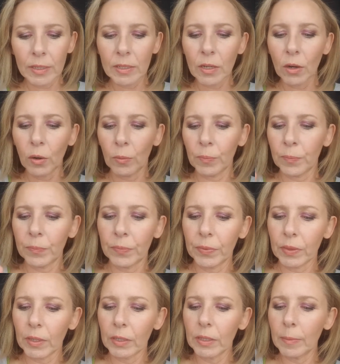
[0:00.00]
So
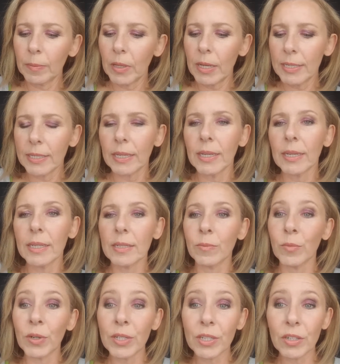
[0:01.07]
the lip gloss is
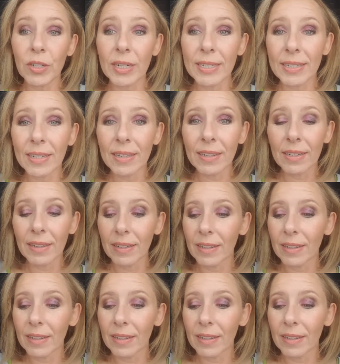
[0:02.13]
moisturizing.